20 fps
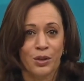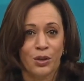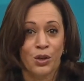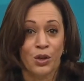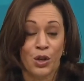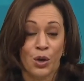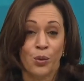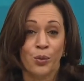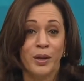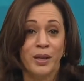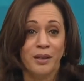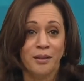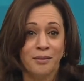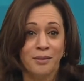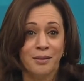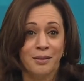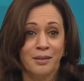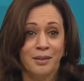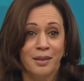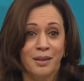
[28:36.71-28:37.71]
knowing
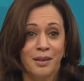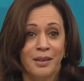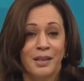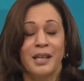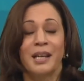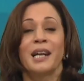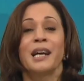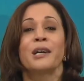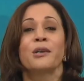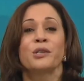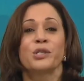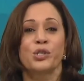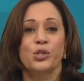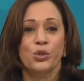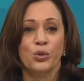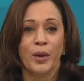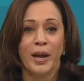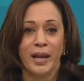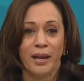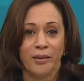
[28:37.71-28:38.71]
that our
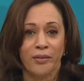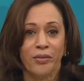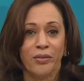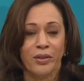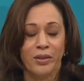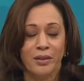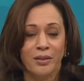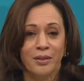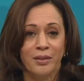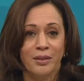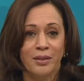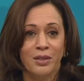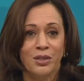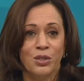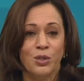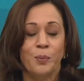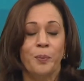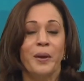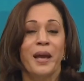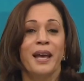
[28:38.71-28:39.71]
strength
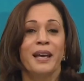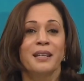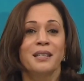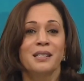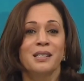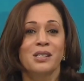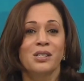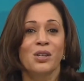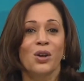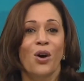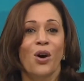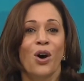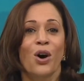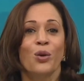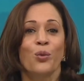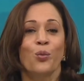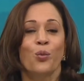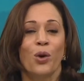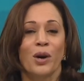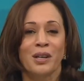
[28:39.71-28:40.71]
depends
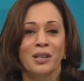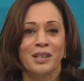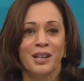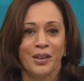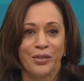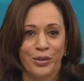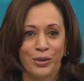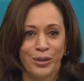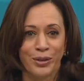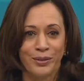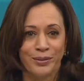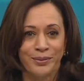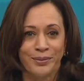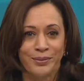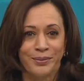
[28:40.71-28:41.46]
on one another,